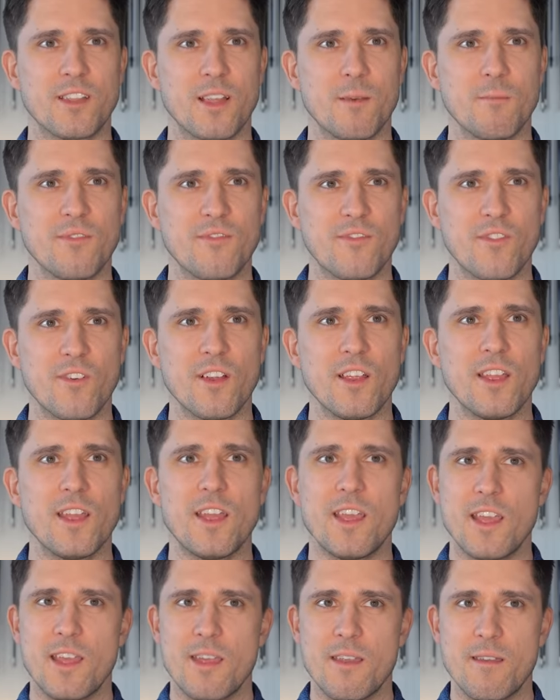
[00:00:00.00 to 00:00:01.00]
club before. That's
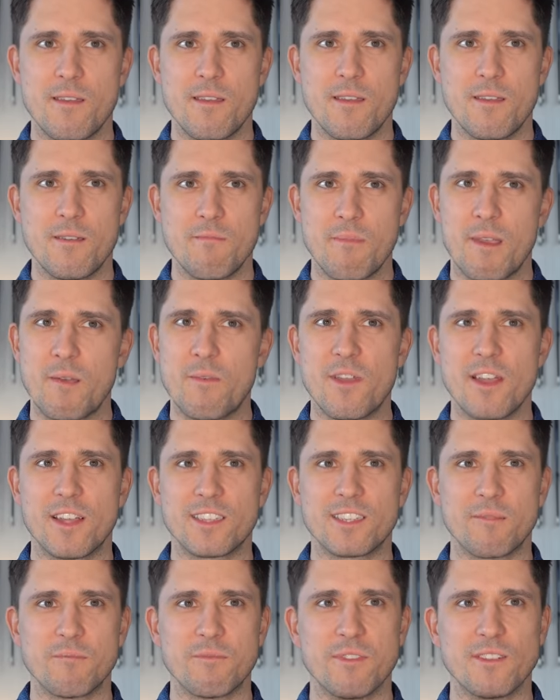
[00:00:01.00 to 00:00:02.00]
right, yeah. Maybe we got
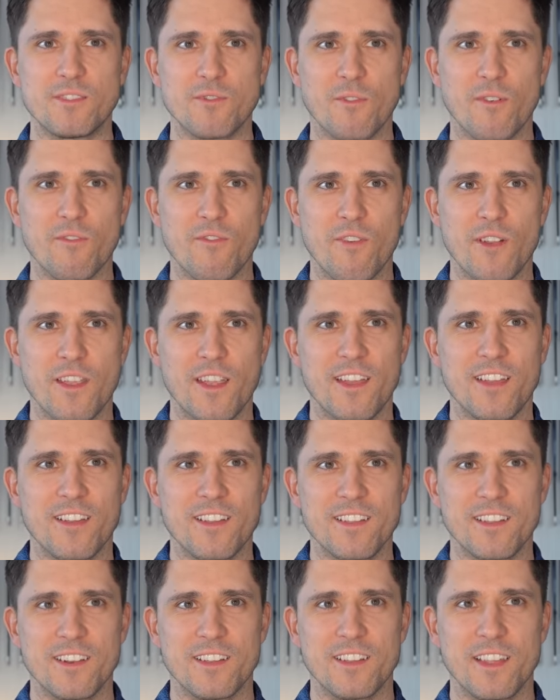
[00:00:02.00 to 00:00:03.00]
something in store for you a
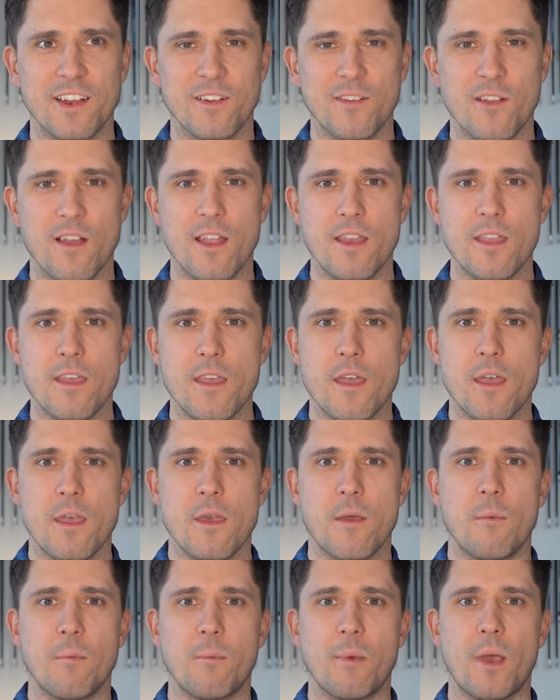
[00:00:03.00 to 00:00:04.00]
little later on. Love
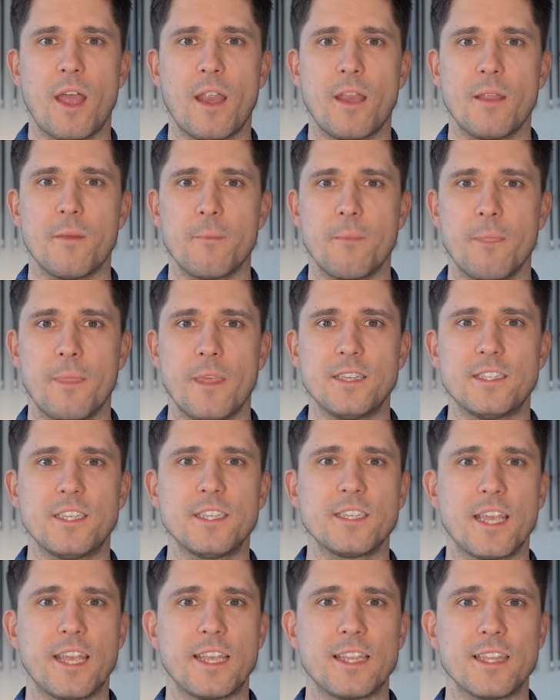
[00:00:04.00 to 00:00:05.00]
it. But this
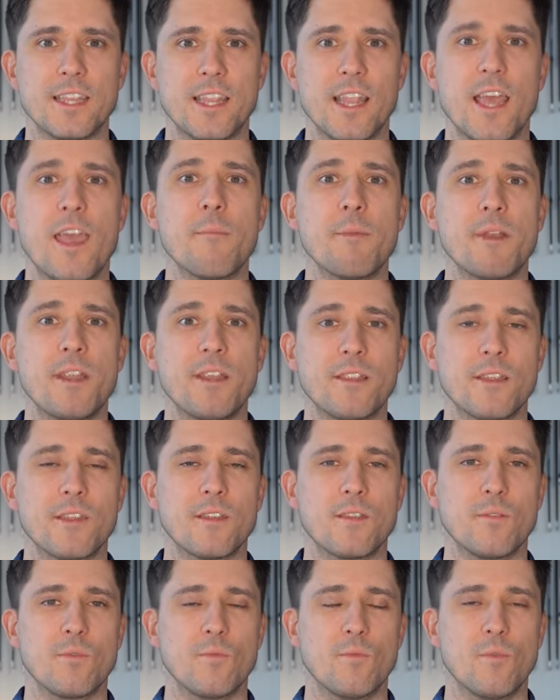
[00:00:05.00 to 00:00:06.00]
is a laminate
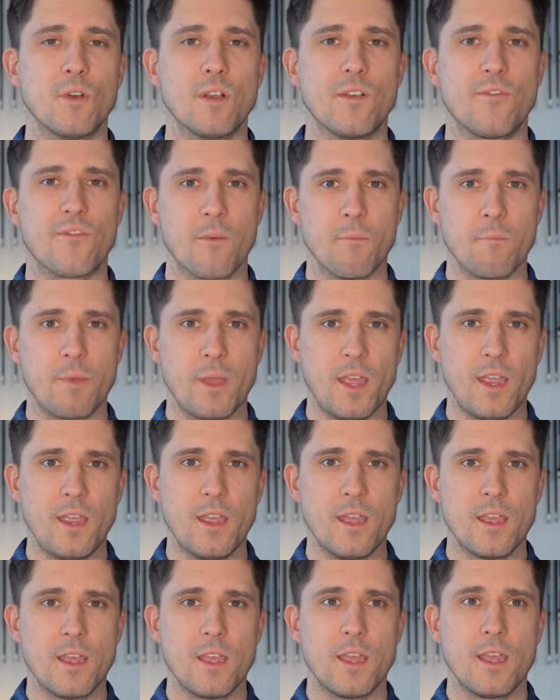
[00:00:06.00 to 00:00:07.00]
wood from
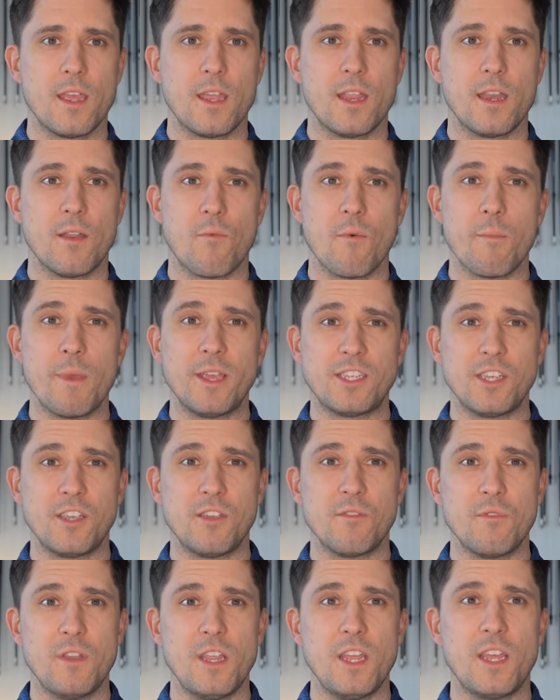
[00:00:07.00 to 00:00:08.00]
Ping. What makes it
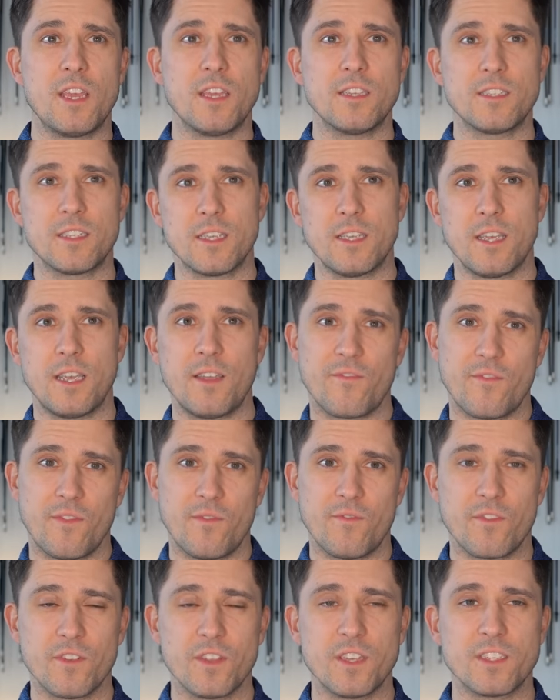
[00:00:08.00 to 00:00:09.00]
unique is it,
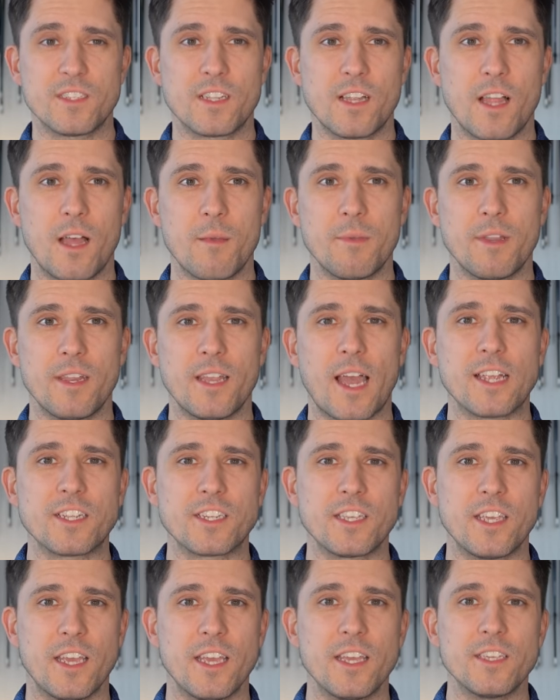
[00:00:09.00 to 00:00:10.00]
for this club, it
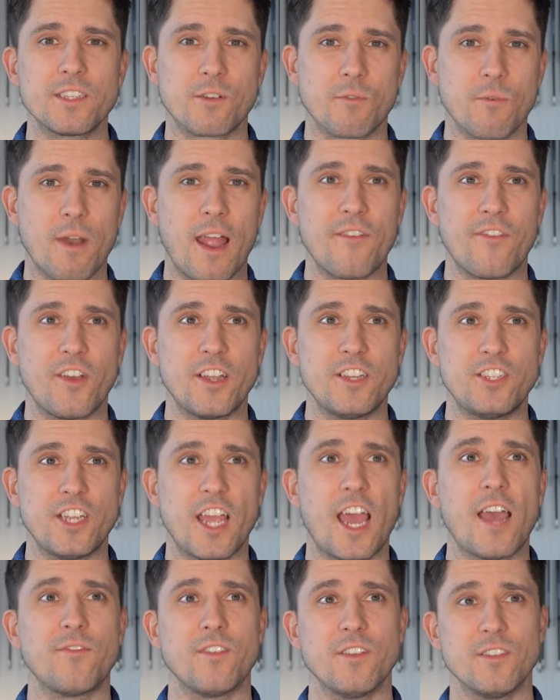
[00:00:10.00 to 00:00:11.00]
actually is graphite
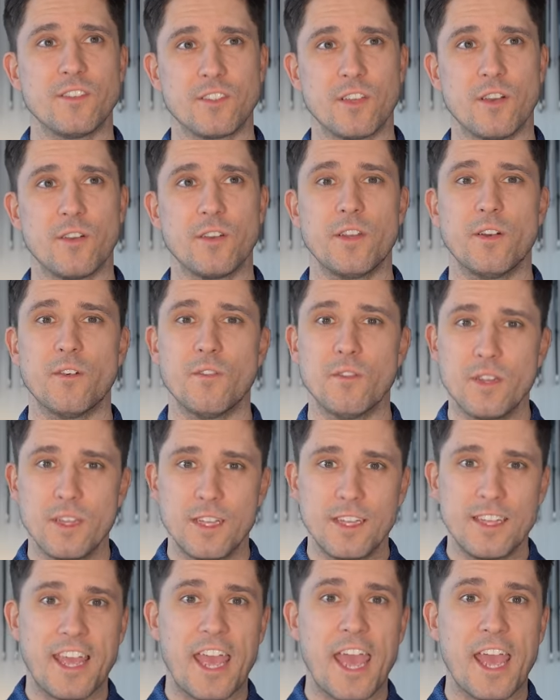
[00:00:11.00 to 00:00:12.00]
shafted. So, you know,
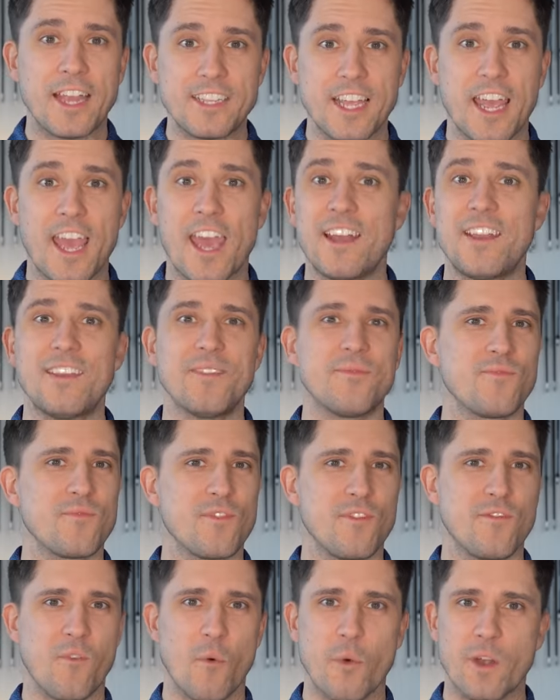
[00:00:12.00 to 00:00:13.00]
head to head,
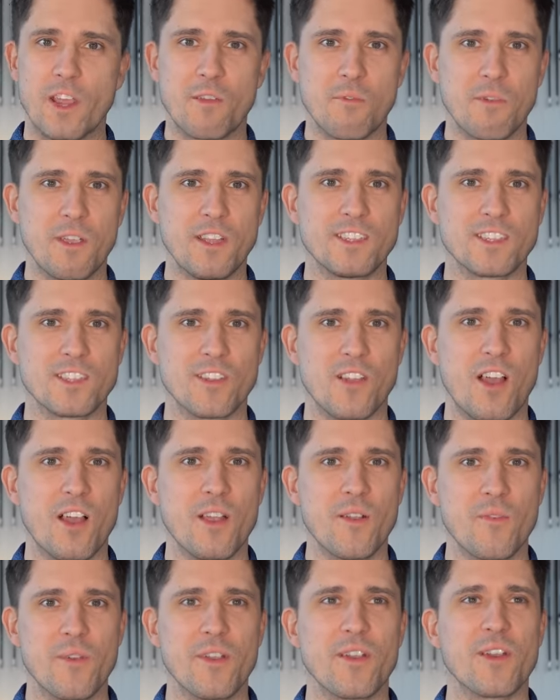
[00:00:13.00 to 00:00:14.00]
43 inches
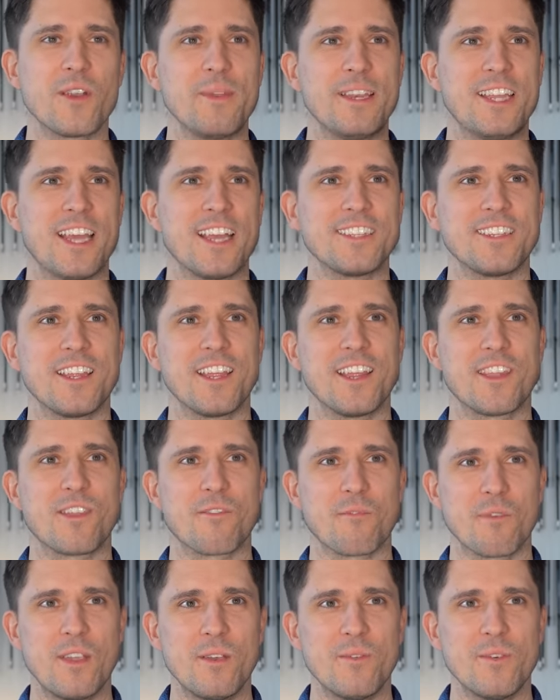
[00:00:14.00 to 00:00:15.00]
long. We're going to be testing
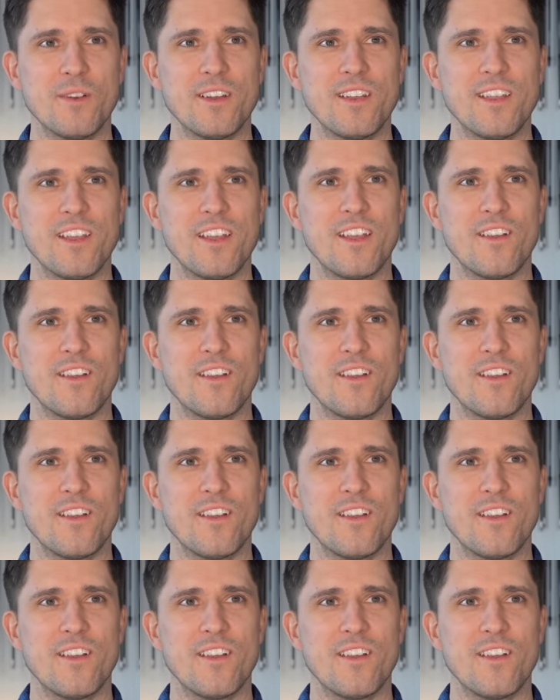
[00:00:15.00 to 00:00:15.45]
three wood